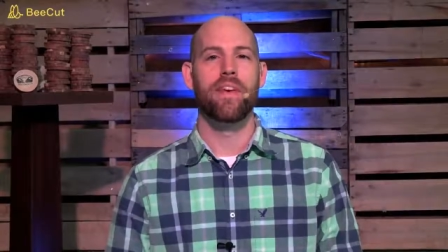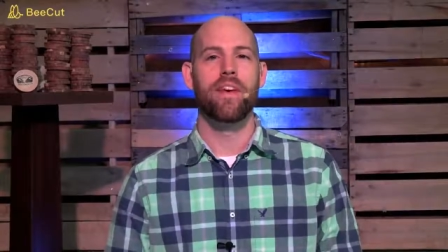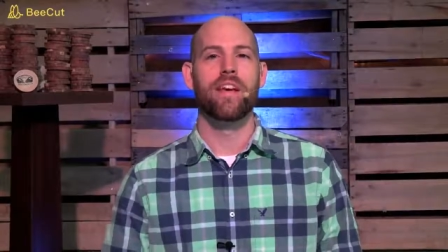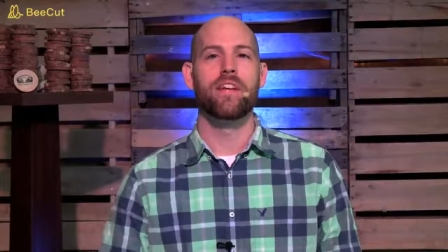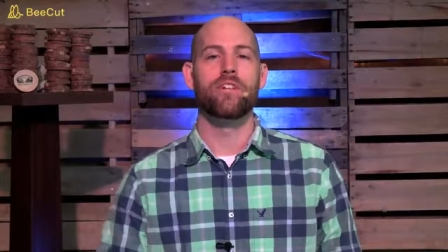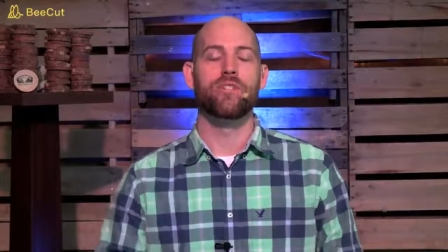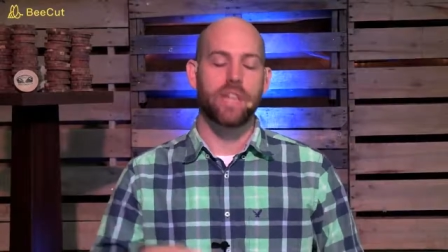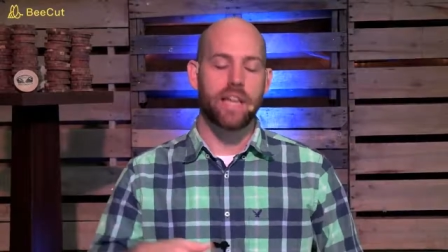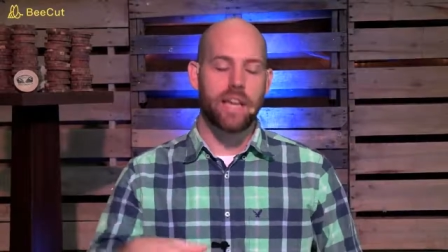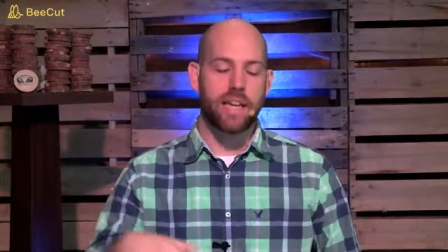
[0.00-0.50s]

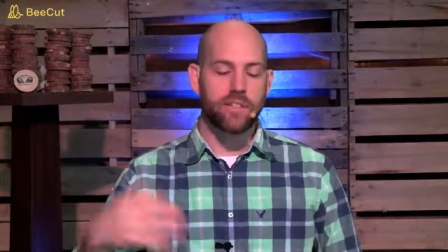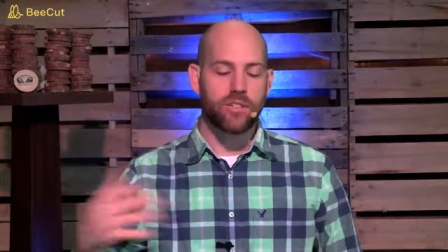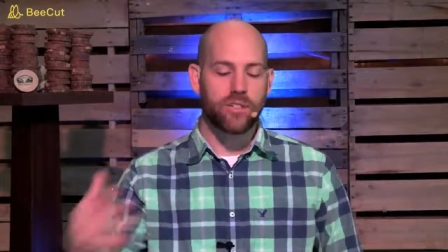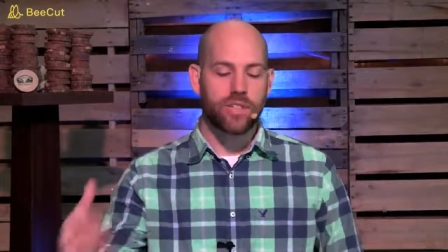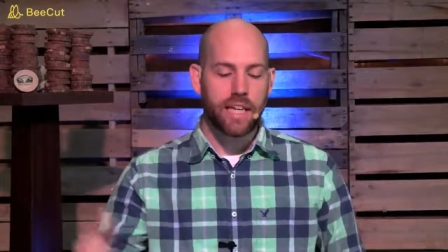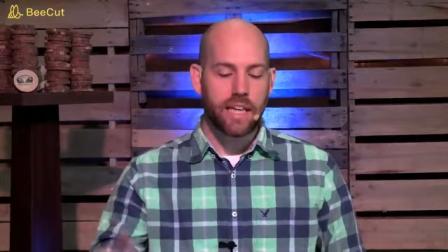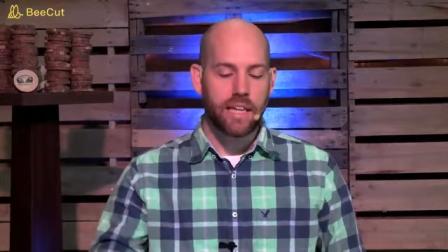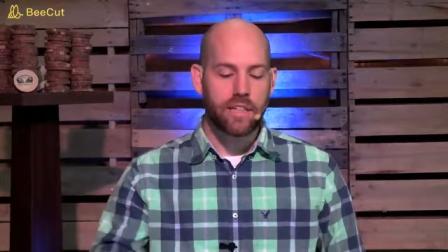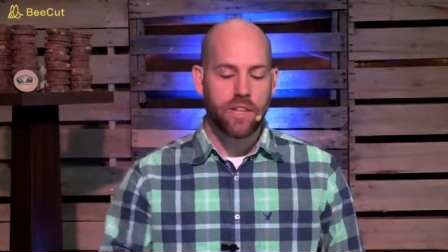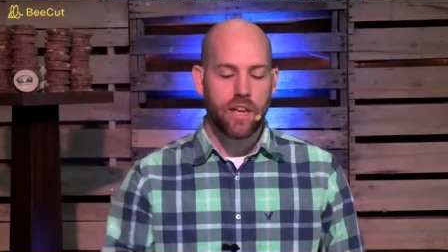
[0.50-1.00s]
You see, he
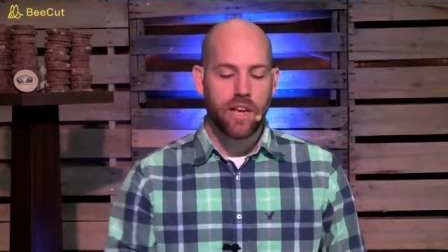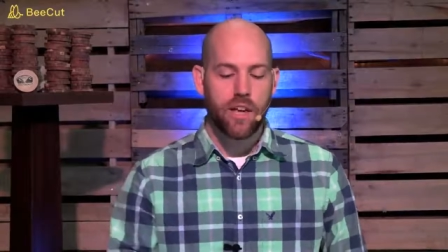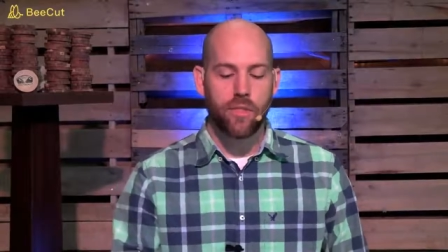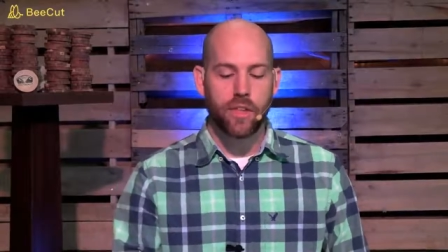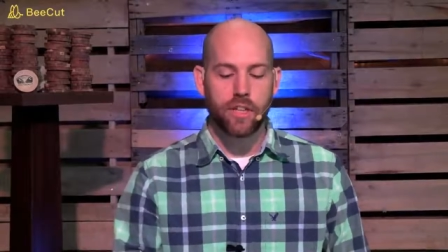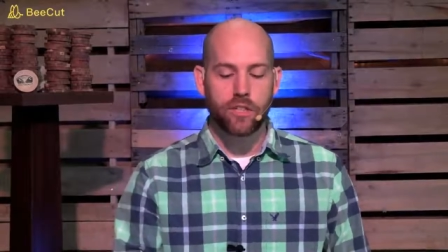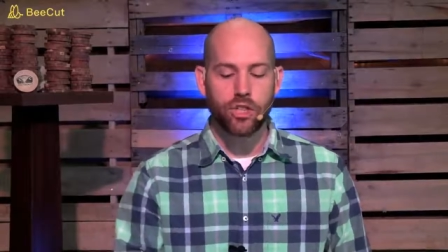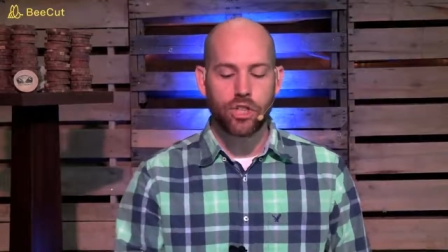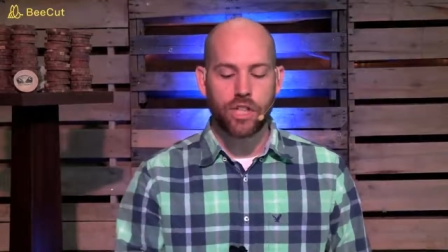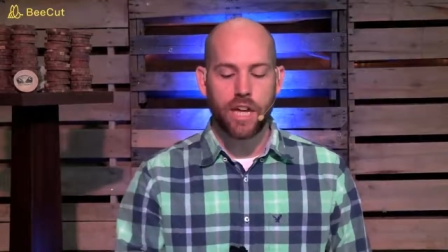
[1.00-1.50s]
sees
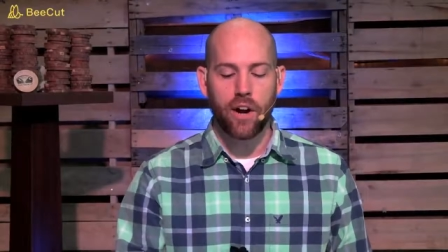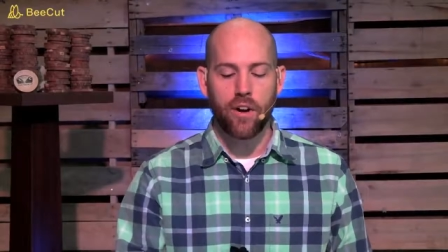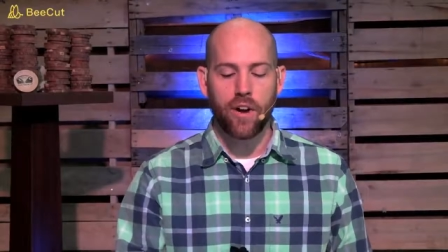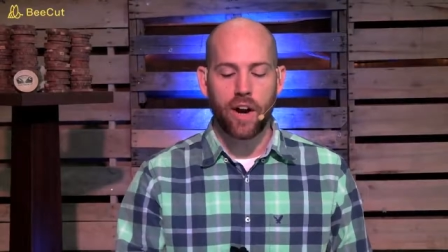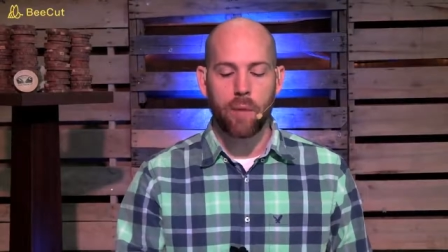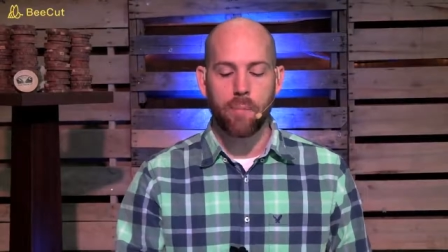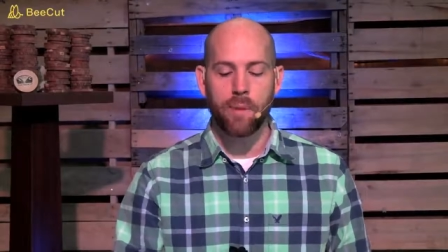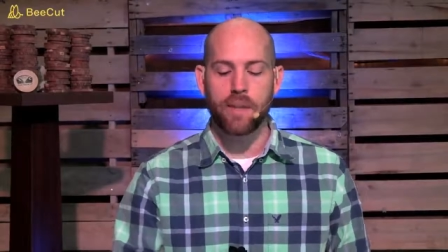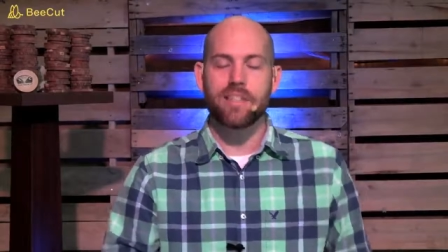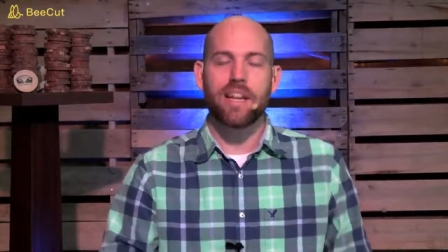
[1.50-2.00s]
this
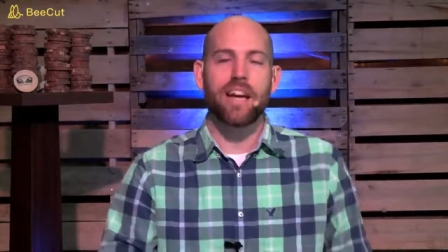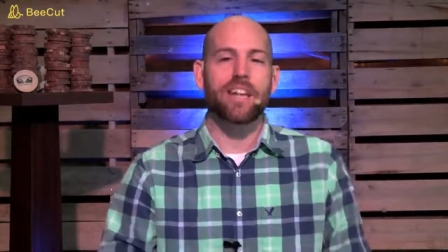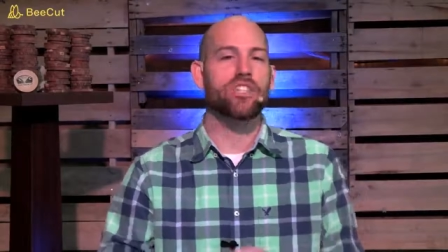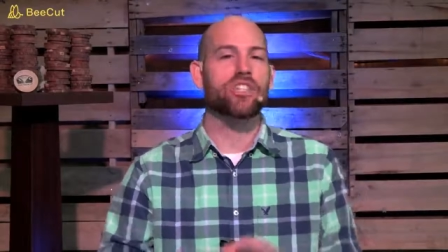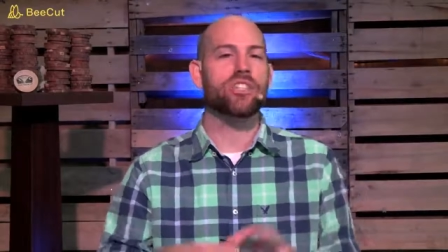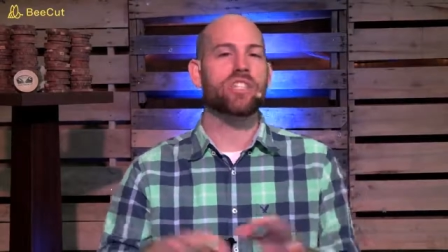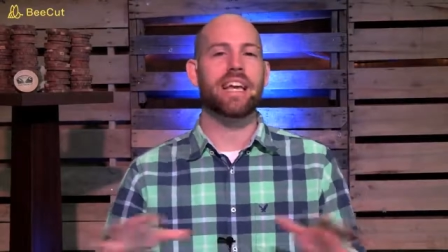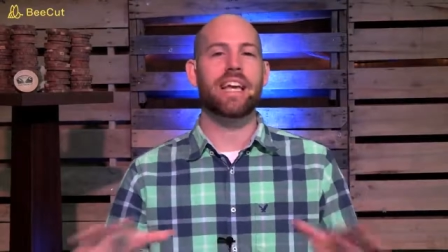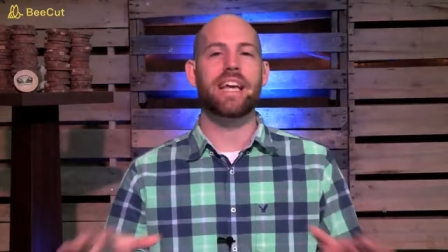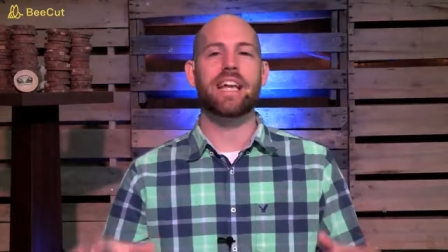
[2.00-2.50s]
chariot, but it's not
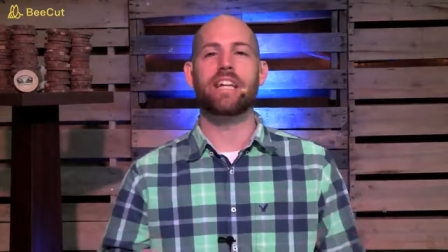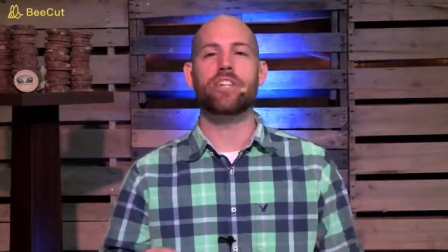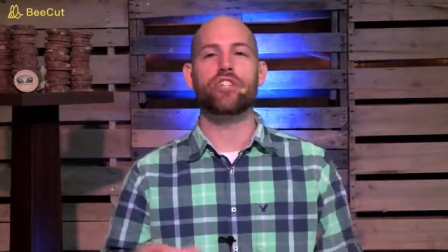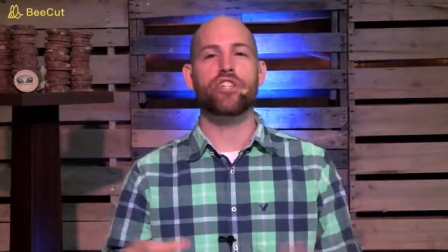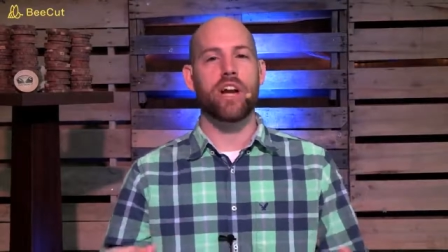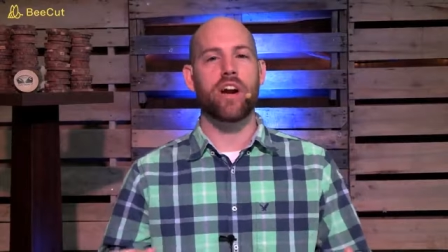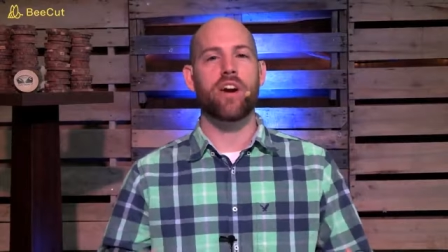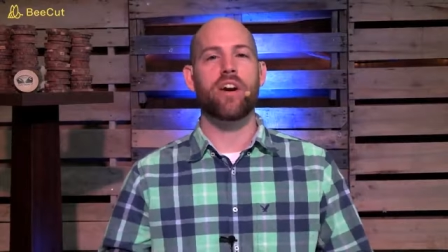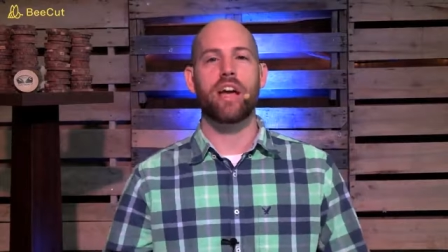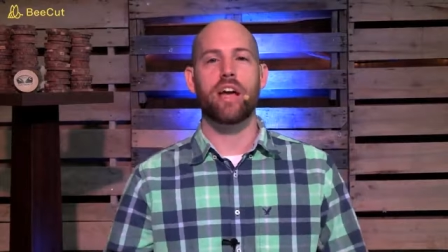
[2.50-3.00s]
just any
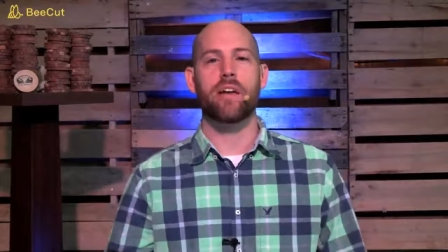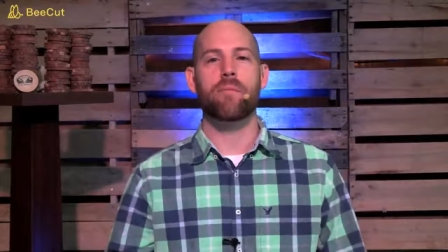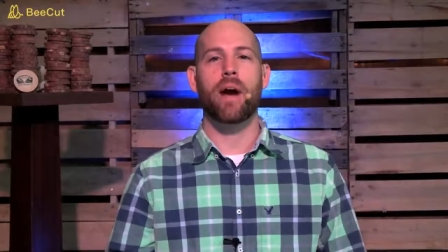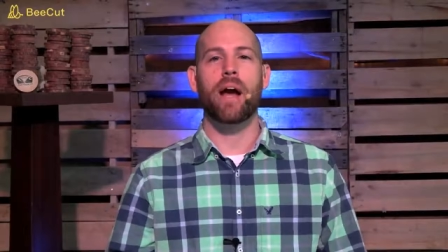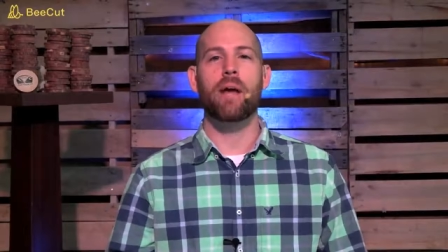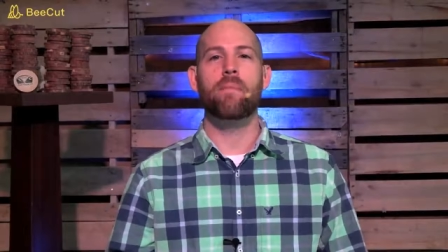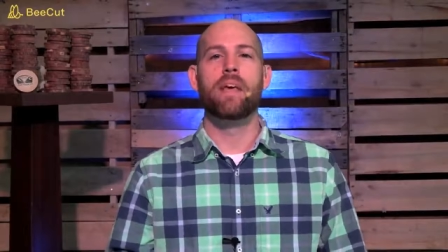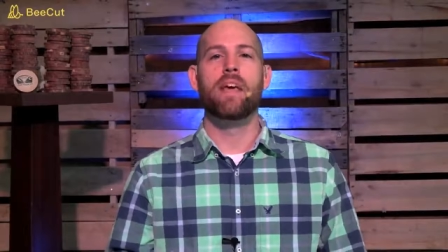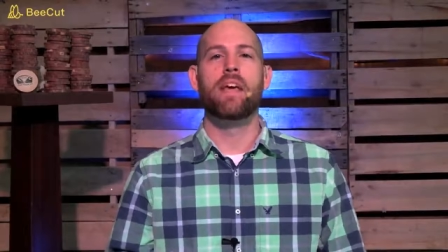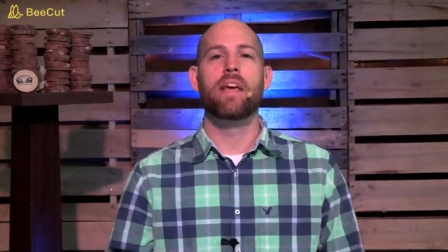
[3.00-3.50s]
chariot,
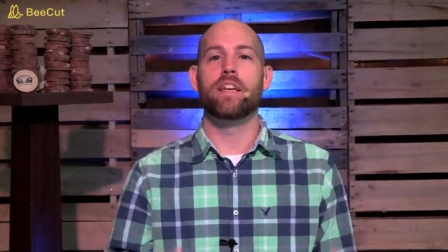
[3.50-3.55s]
right?